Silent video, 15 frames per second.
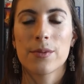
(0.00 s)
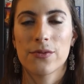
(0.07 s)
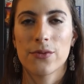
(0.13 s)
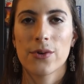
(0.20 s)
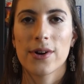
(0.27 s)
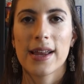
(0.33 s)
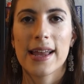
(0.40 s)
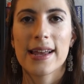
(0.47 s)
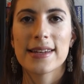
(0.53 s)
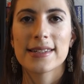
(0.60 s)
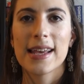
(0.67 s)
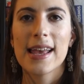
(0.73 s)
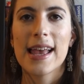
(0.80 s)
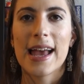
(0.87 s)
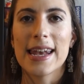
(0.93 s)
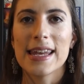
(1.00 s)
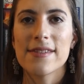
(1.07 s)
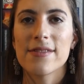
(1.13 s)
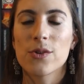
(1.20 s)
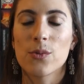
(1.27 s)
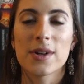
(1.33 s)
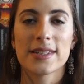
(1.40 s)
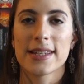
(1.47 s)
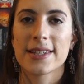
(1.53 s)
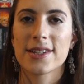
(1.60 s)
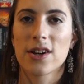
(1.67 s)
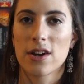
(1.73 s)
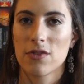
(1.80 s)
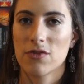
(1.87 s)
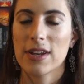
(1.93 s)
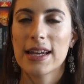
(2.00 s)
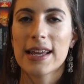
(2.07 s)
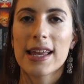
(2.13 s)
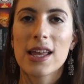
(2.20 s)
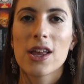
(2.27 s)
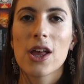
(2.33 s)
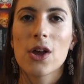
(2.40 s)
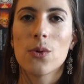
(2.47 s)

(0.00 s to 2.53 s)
beforehand, and even once I started reading it,